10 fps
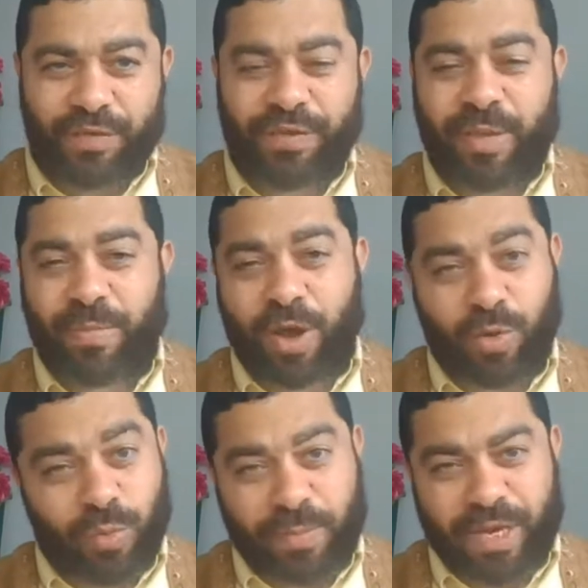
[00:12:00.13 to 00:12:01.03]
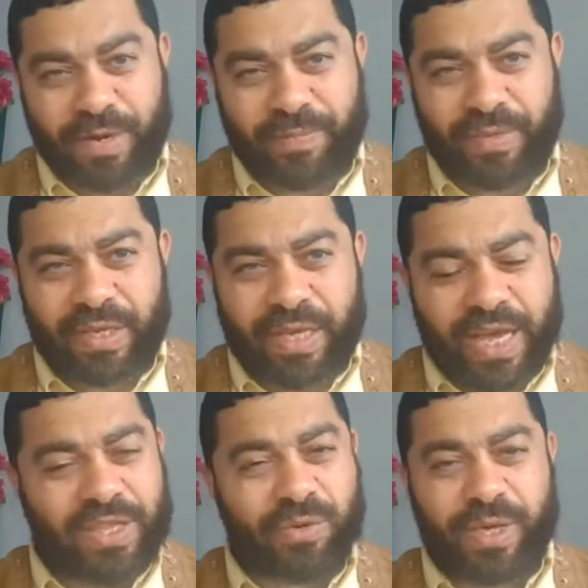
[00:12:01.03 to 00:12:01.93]
of them are women.
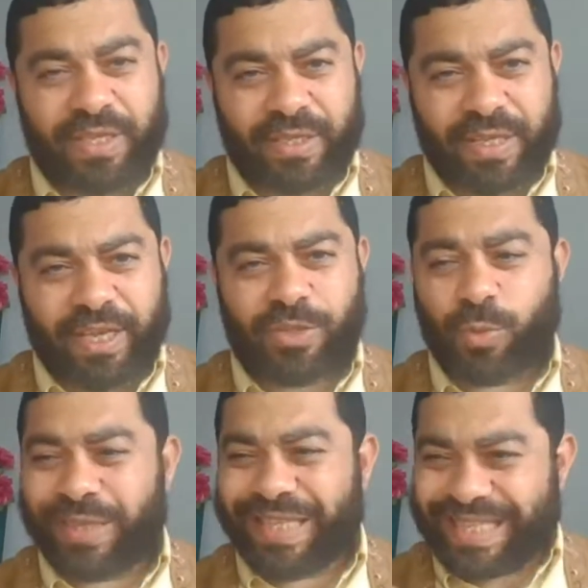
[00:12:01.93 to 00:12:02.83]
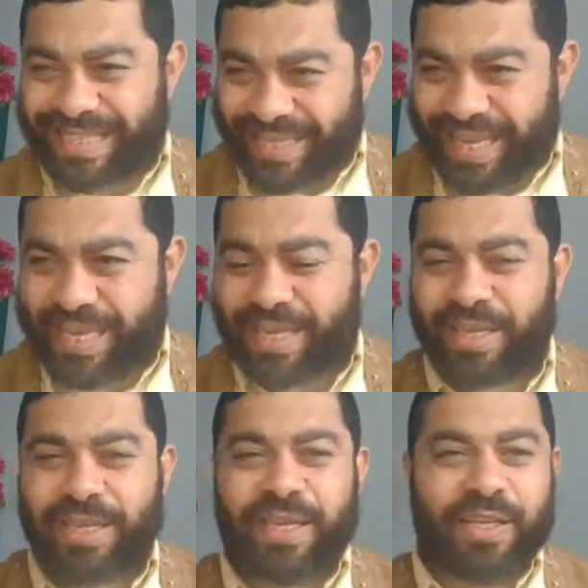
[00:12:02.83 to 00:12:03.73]
And the reason is when they see,